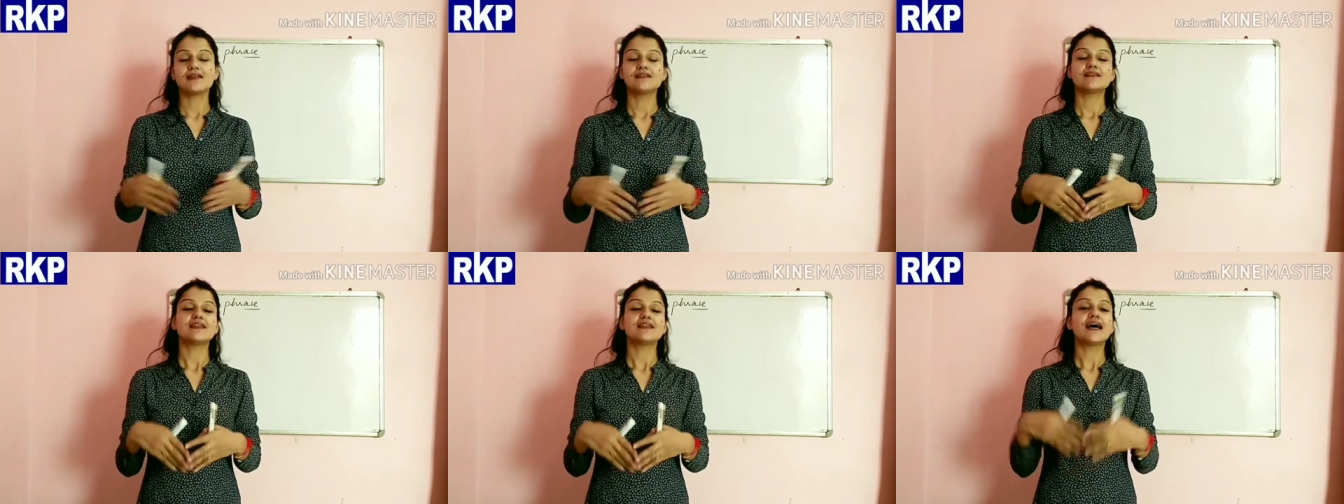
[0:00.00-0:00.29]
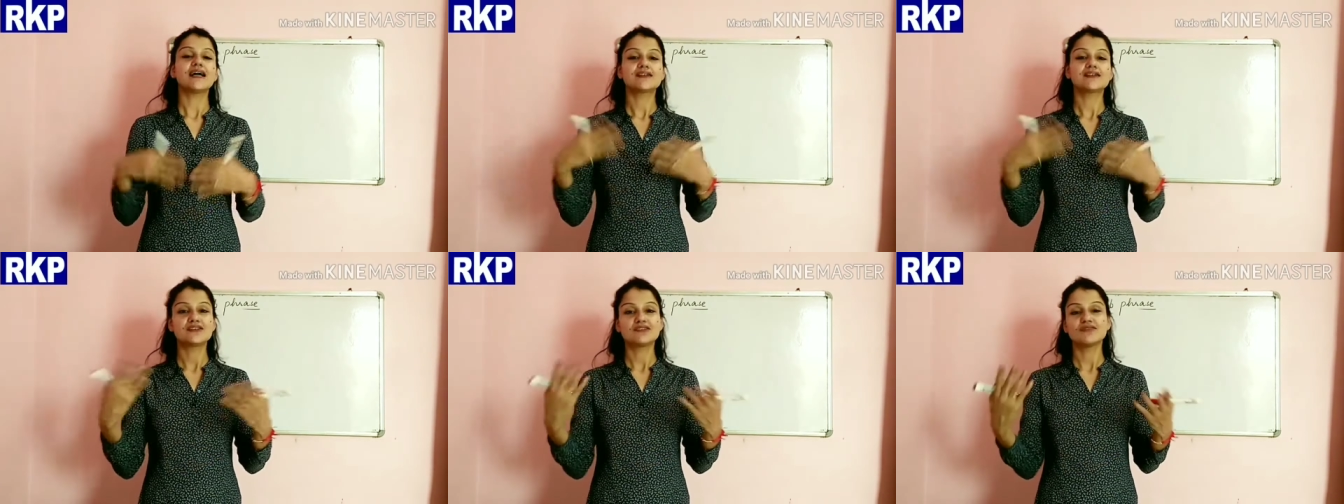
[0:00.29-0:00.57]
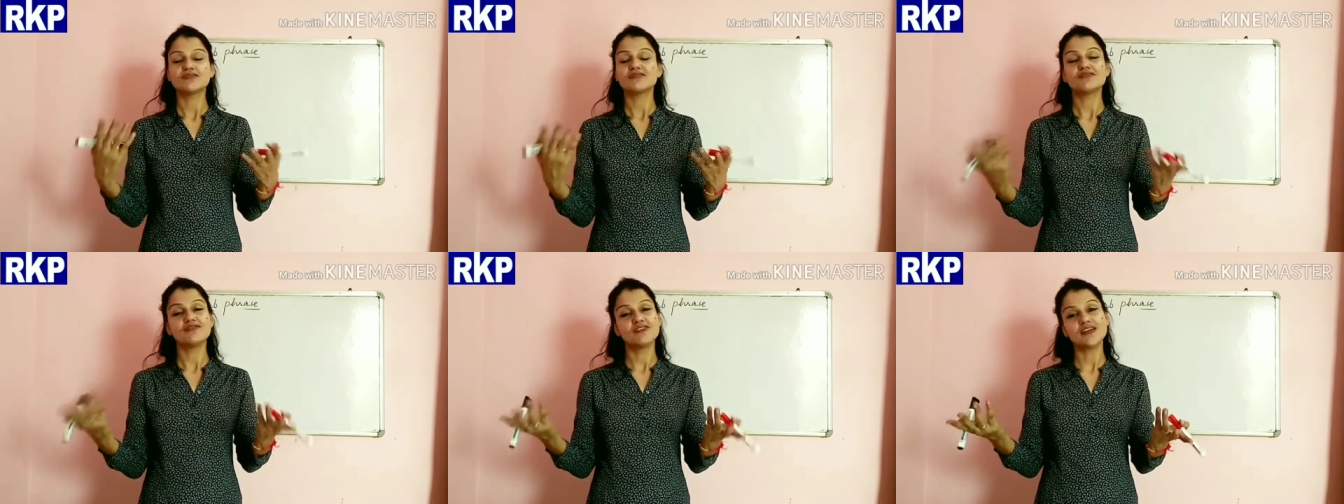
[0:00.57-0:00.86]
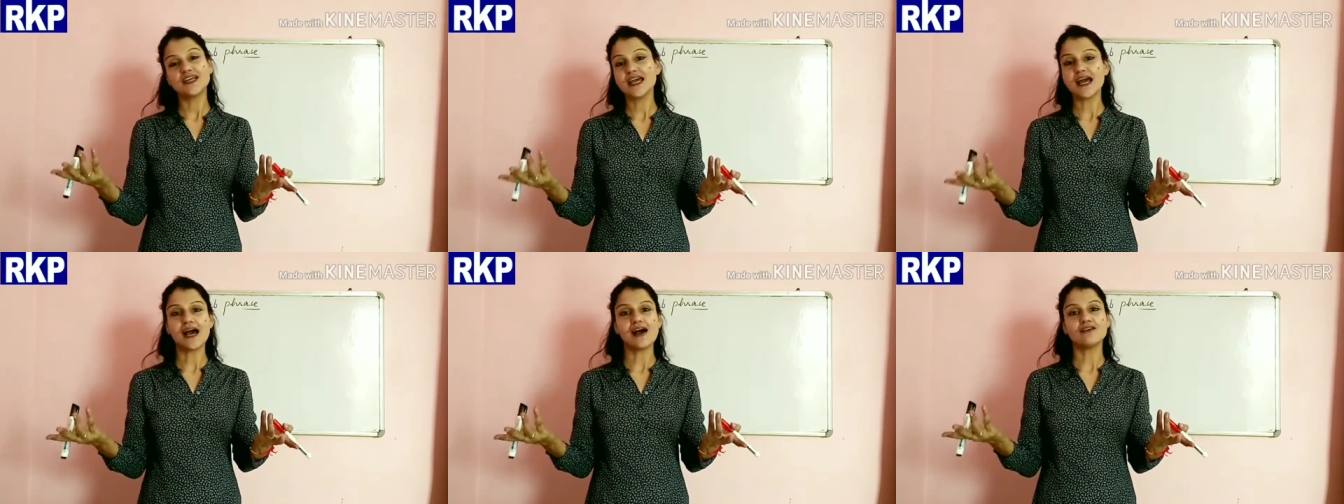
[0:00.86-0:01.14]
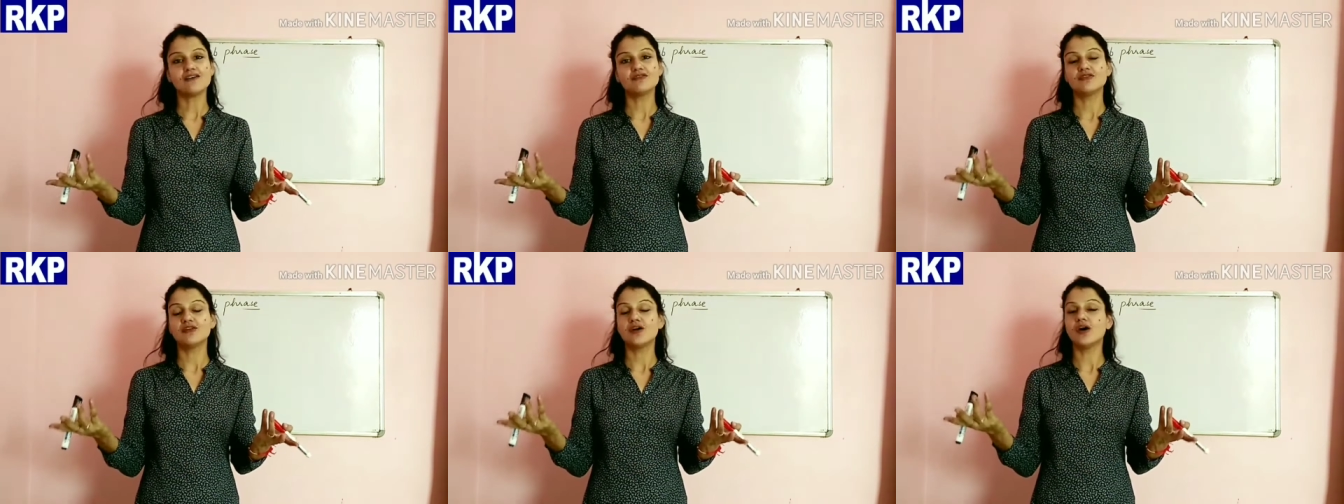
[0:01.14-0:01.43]
that we
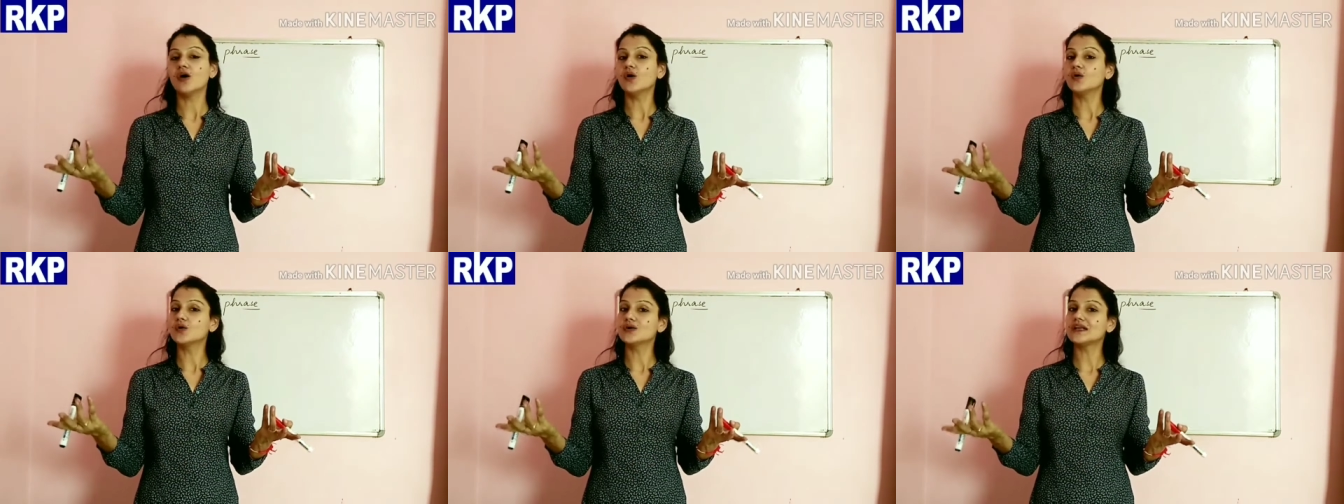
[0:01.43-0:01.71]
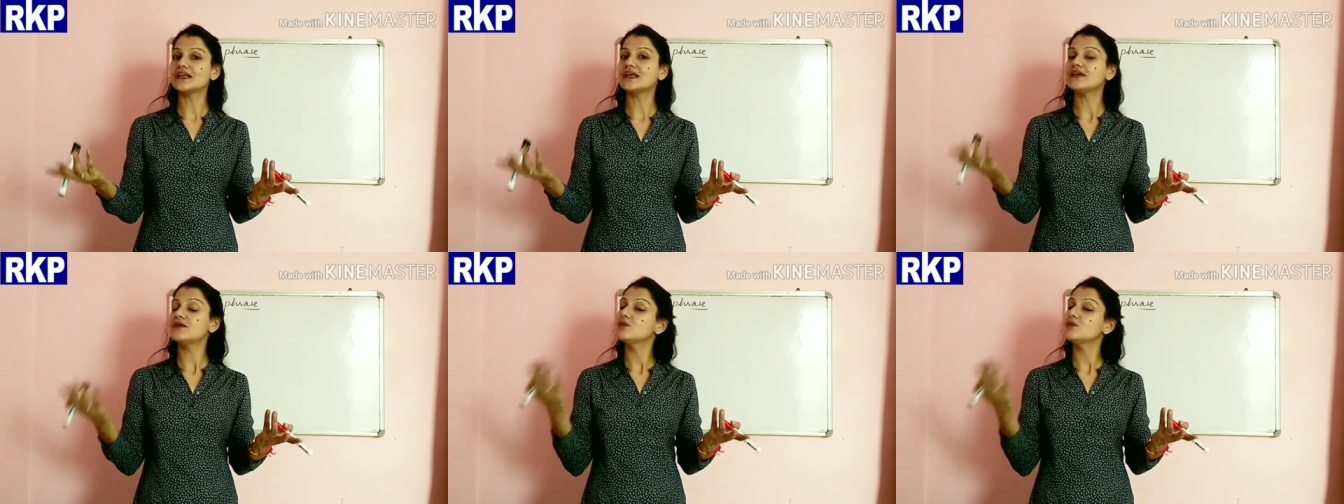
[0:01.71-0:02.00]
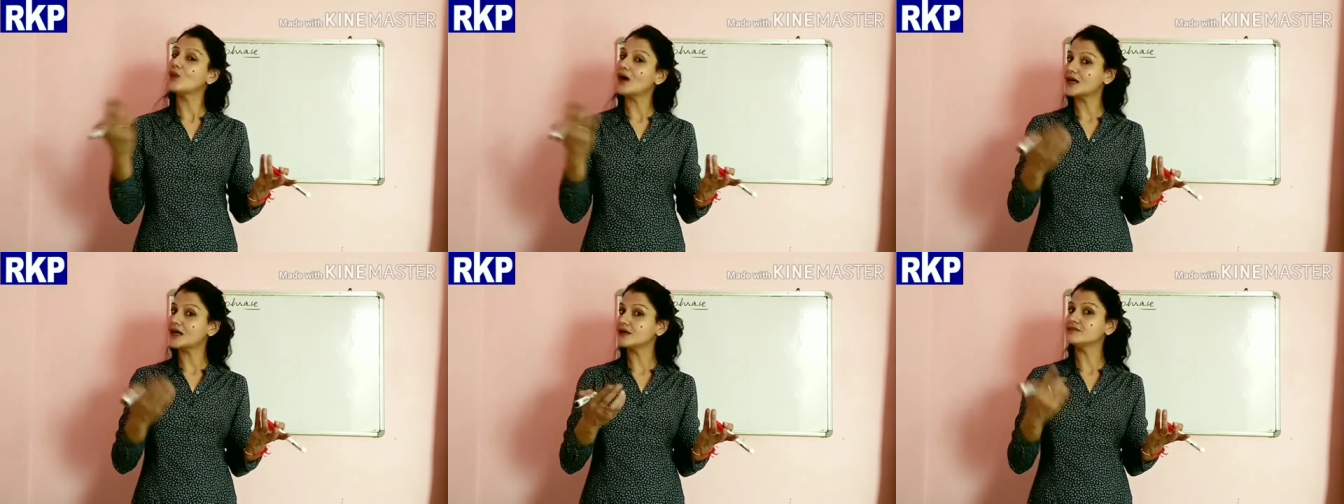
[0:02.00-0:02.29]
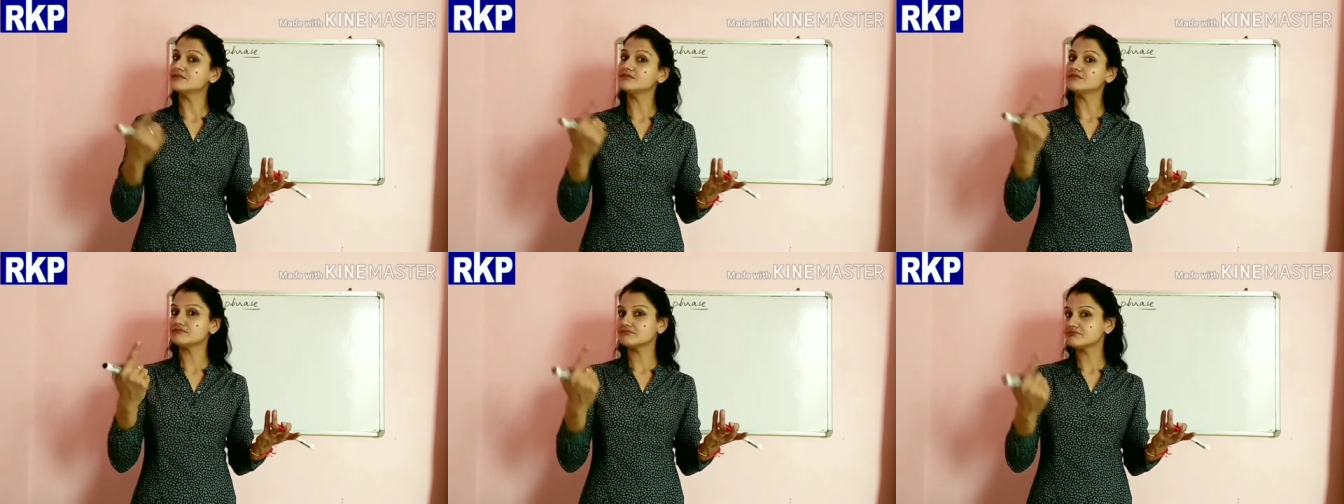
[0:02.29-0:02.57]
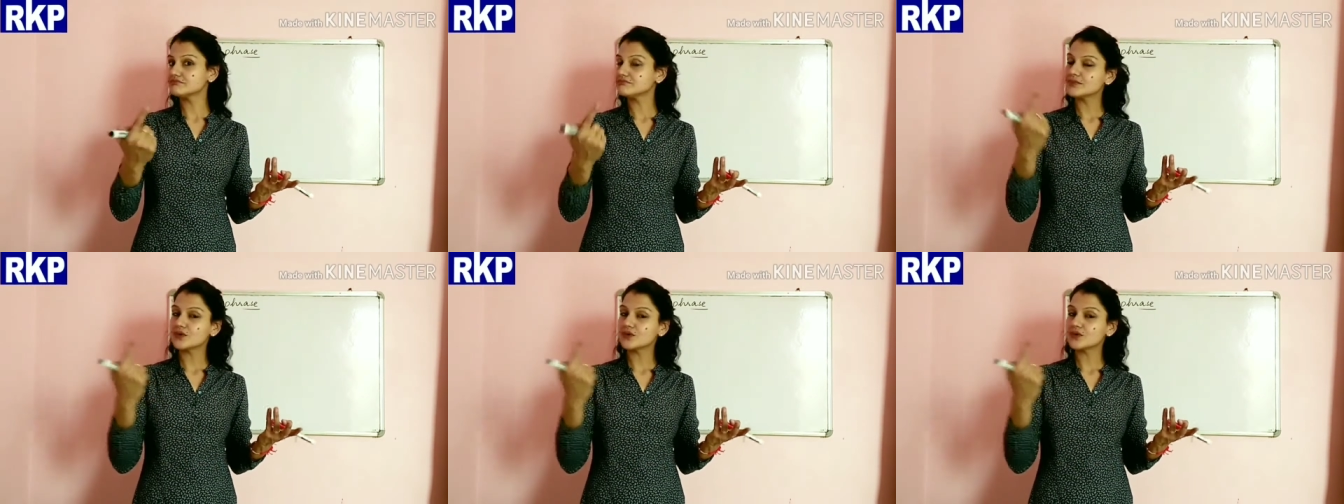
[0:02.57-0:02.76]
have only one